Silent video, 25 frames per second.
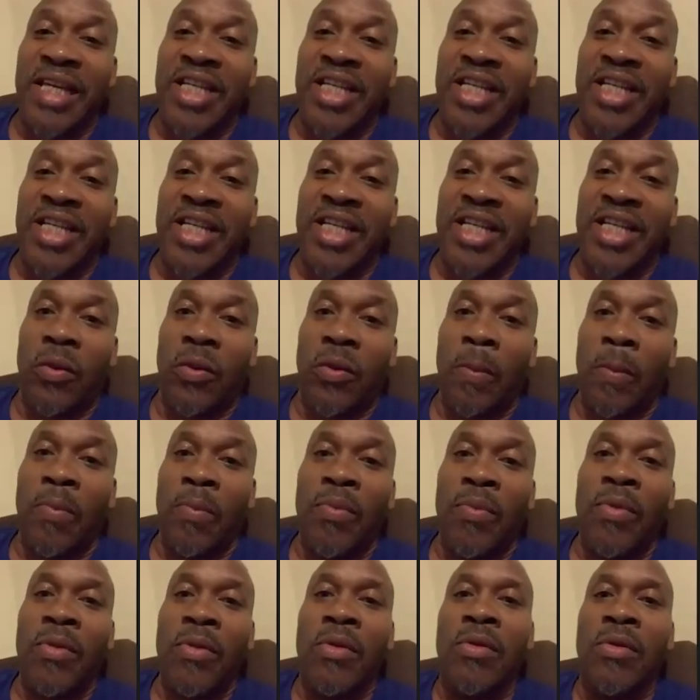things. So
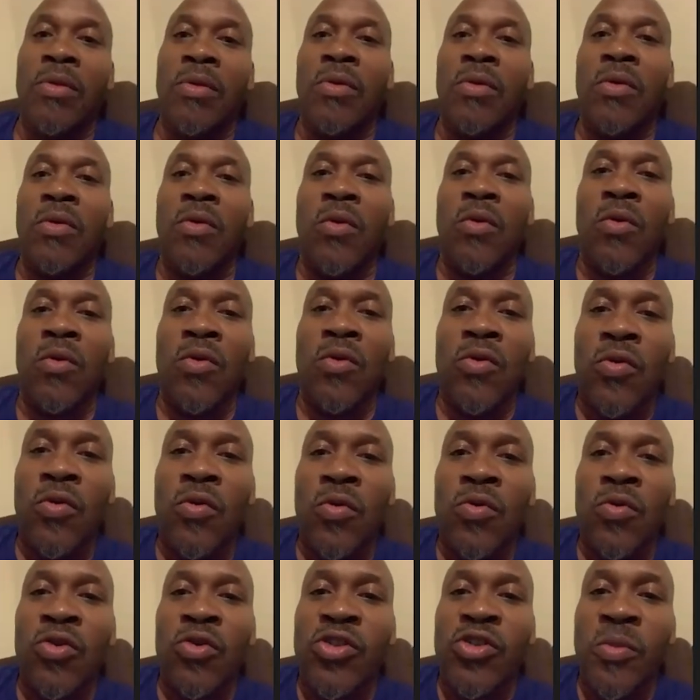
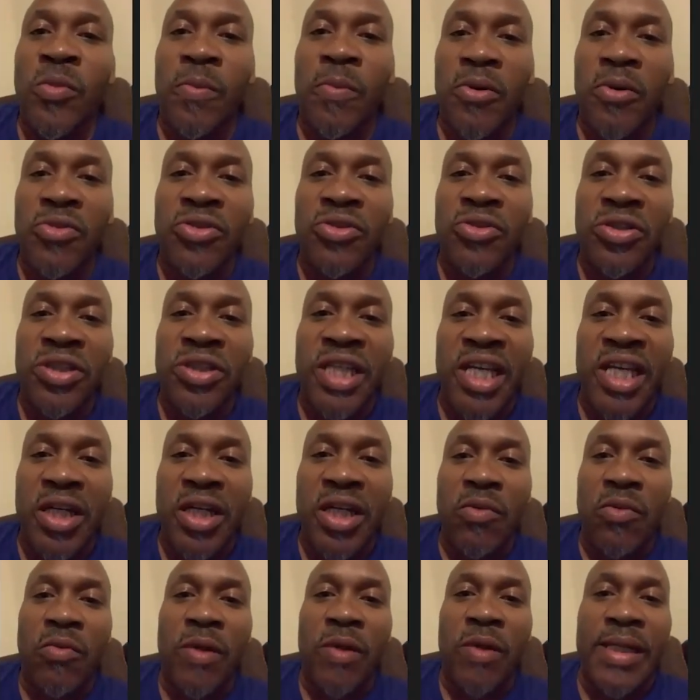you're supposed to
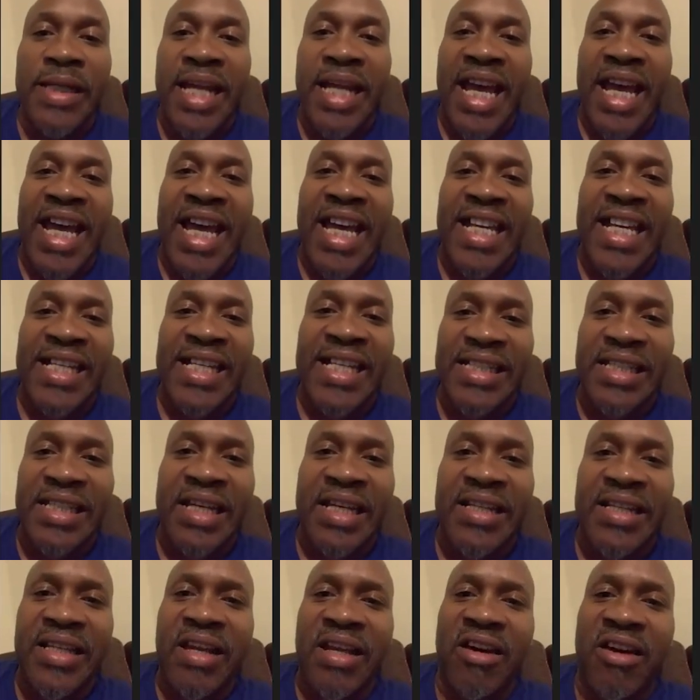take away the
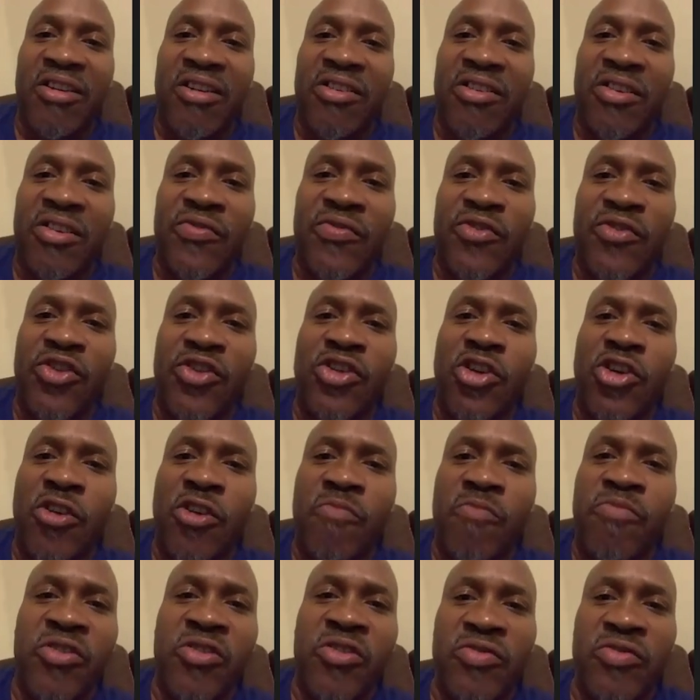asset of
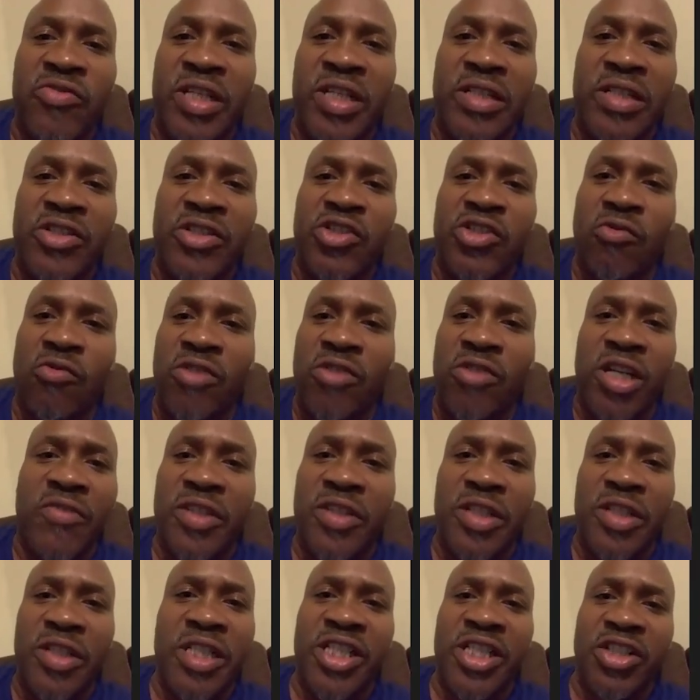your opponent. So
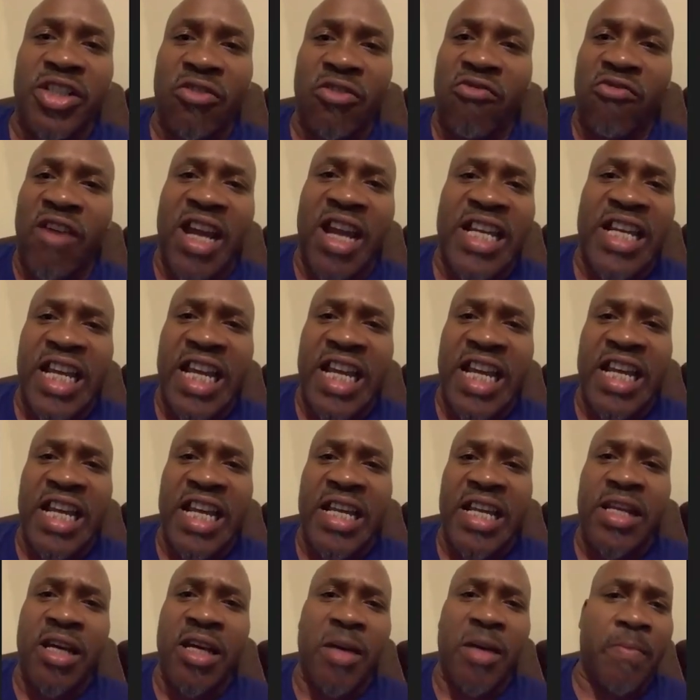whatever it is, a right
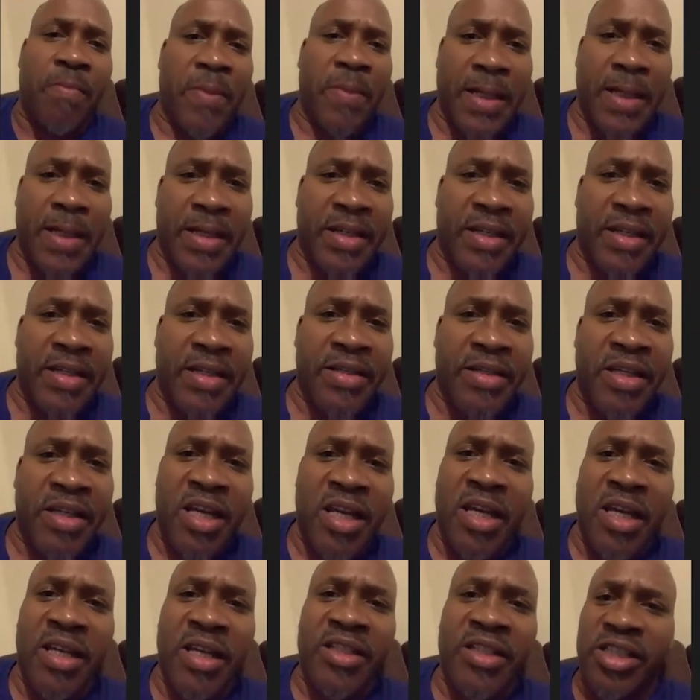hand, uppercut,
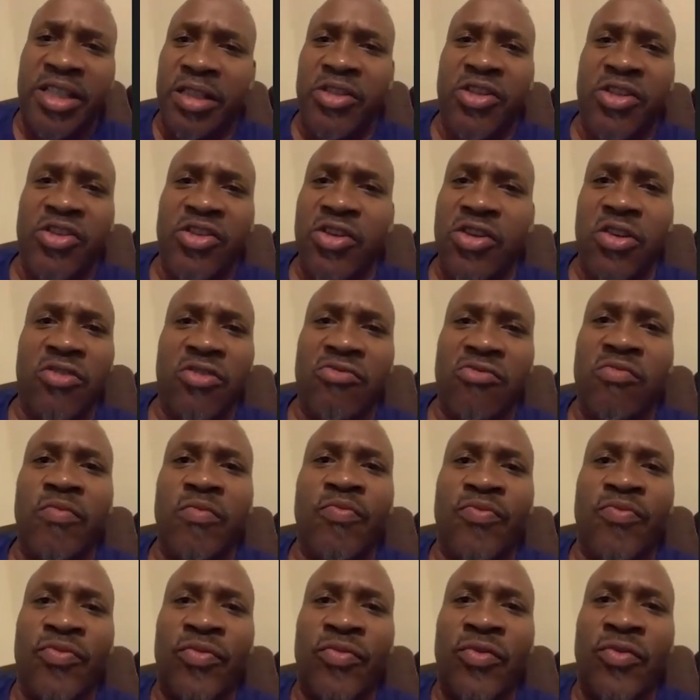you know,
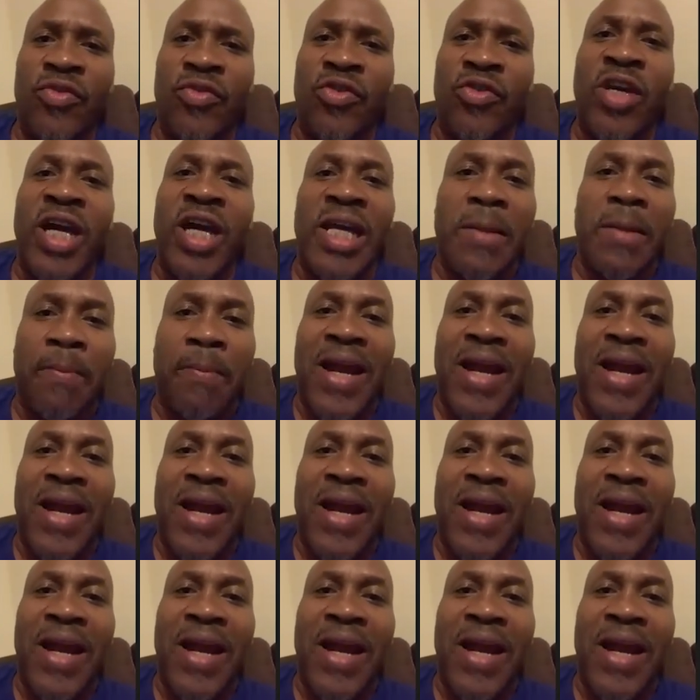you got to